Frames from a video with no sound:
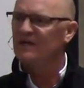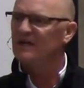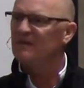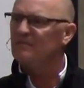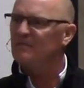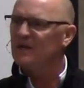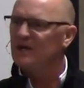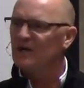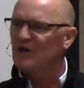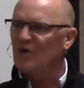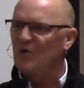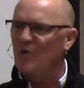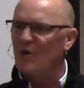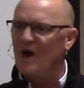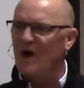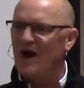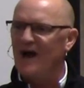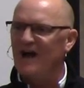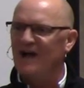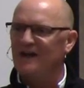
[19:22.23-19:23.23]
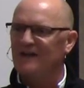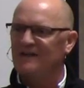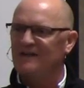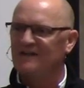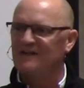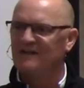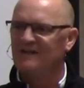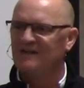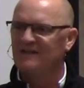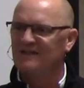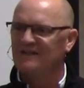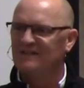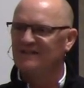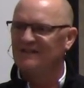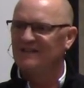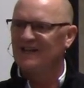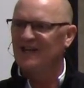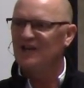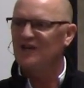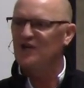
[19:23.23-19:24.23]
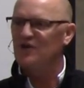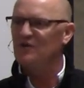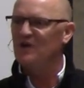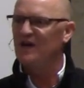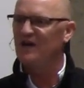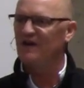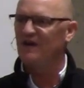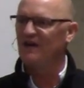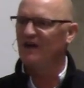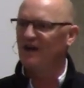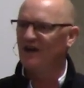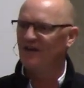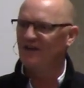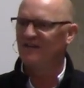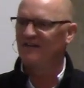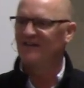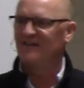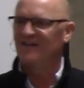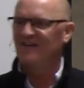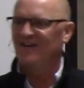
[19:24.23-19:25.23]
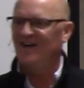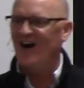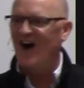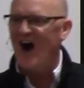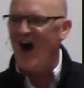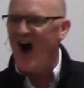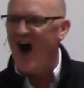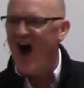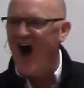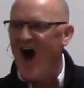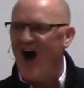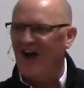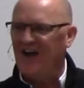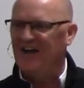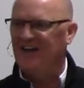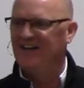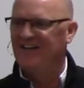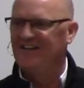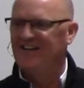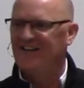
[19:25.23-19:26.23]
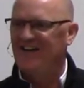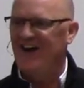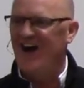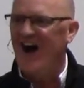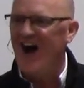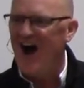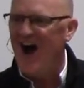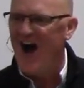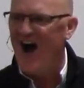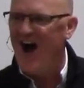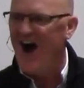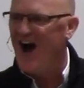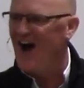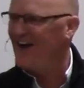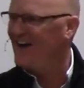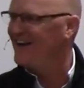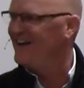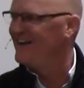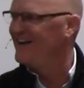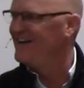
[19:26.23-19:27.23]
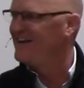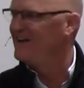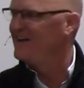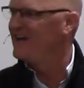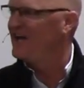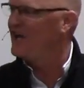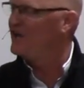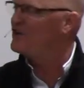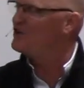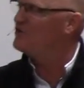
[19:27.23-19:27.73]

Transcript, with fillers: it being quiet, and you hearing, ah, ah, and